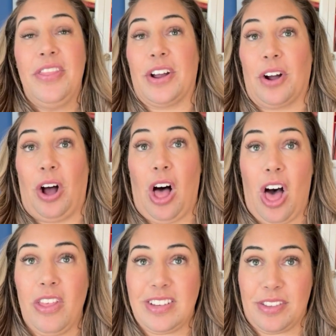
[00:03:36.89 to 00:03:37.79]
There are
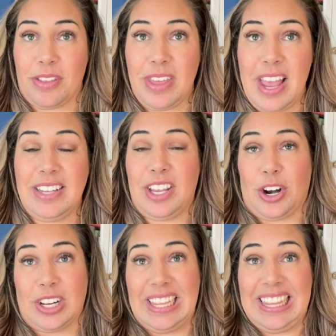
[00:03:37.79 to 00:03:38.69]
all these other things that
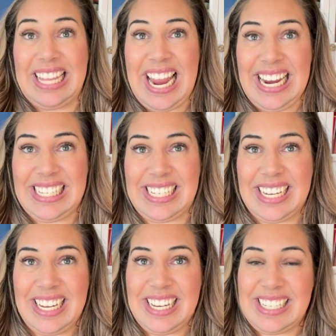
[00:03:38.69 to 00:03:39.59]
are
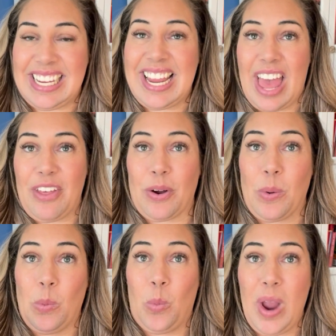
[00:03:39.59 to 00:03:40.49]
linked
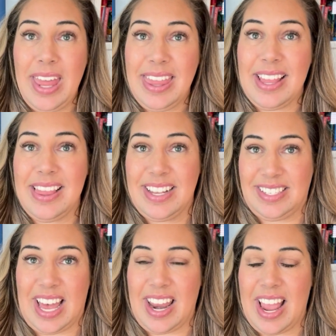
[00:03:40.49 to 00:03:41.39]
together with the
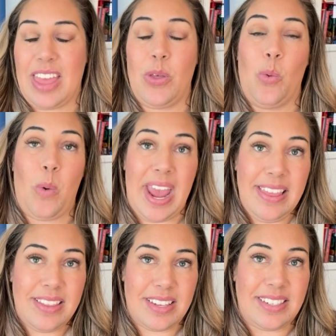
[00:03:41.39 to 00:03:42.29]
setting, the
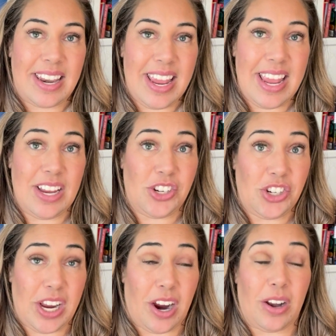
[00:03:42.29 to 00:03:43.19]
way that the setting is
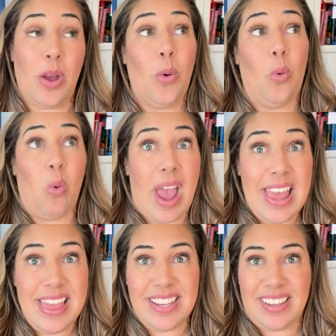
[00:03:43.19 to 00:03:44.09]
shared,
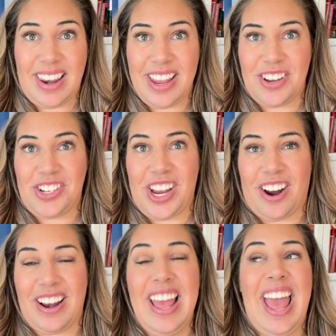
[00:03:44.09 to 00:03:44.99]
when the setting is
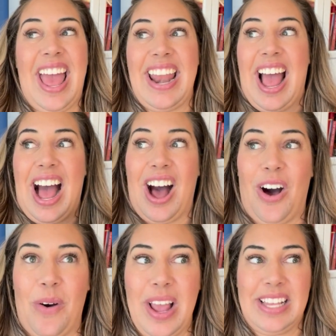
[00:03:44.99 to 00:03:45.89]
shared, and
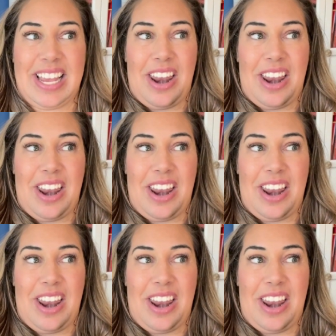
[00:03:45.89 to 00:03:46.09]
how it's